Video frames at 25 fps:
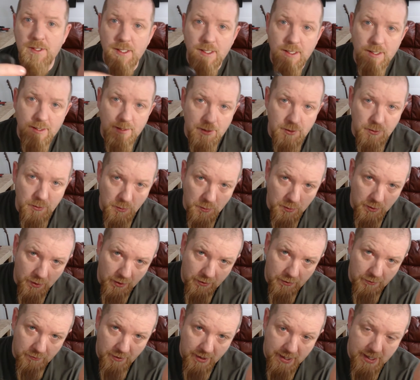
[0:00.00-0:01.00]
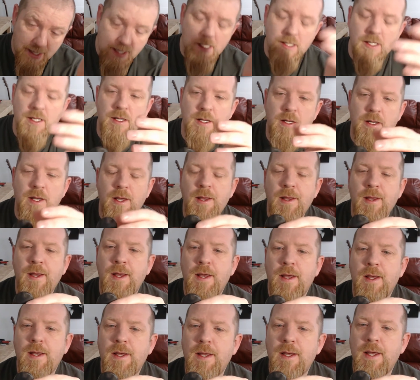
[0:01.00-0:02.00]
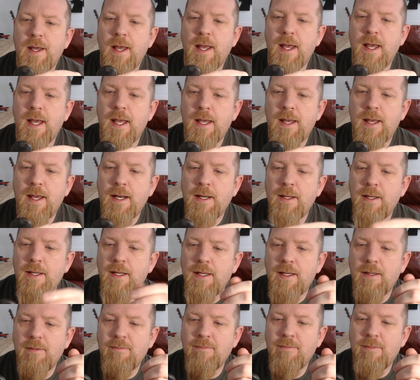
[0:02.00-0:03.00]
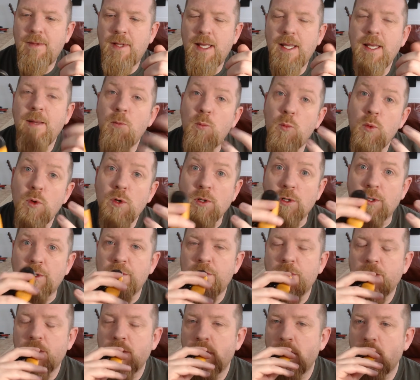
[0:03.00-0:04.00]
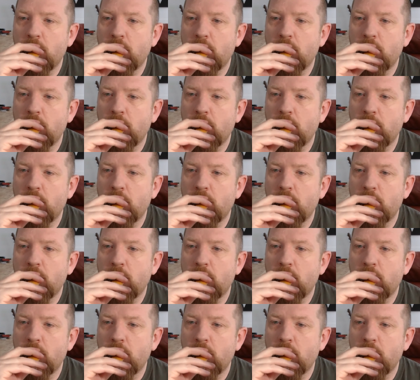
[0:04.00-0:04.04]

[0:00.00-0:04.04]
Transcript: the usual 3. And it works.